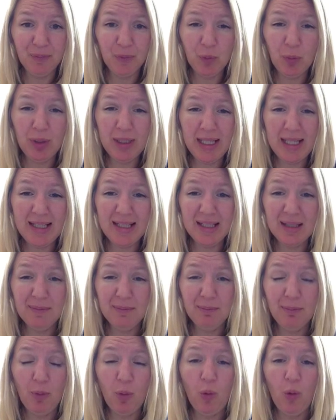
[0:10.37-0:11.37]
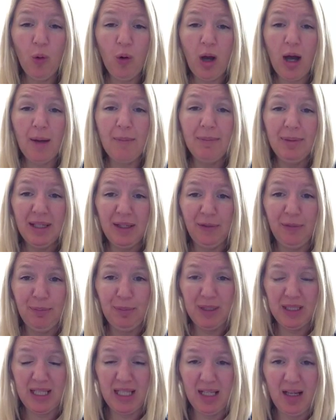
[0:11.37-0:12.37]
we need some more
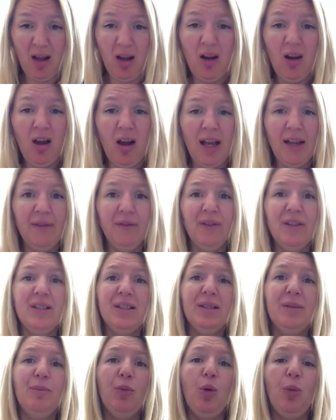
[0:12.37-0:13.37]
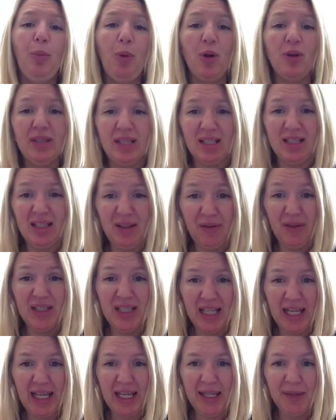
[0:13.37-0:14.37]
upliftment in our life and some more
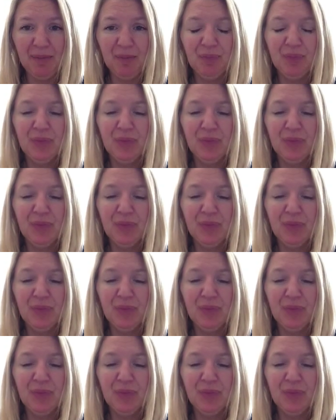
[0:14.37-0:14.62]
positivity.